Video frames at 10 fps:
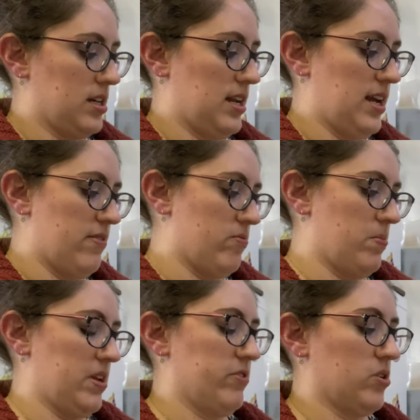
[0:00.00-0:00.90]
And I haven't
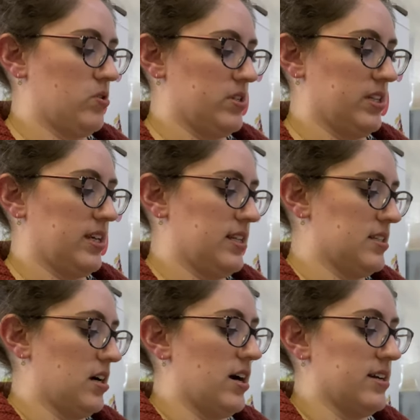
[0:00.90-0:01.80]
been recording the
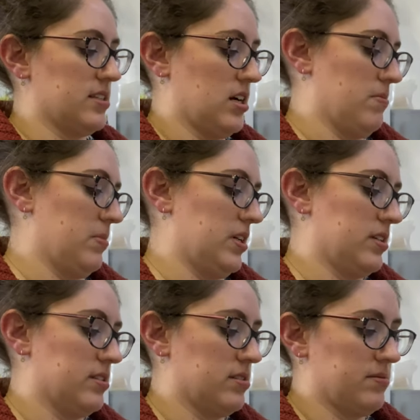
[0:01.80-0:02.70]
entire time
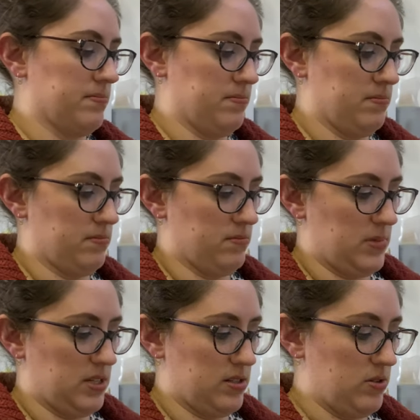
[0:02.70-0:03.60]
because
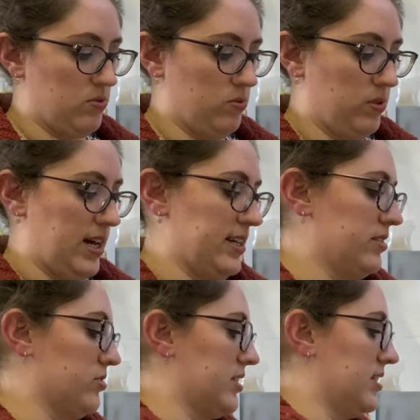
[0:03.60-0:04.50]
it's not all that
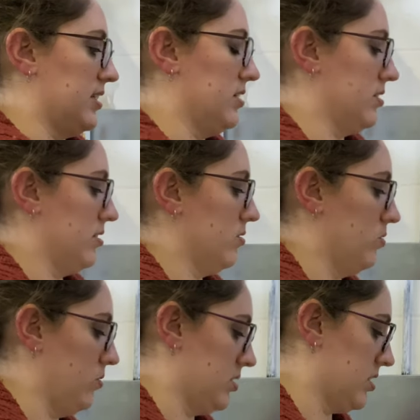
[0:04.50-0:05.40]
interesting
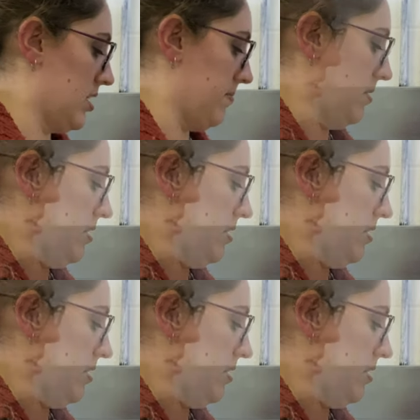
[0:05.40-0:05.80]
all the time.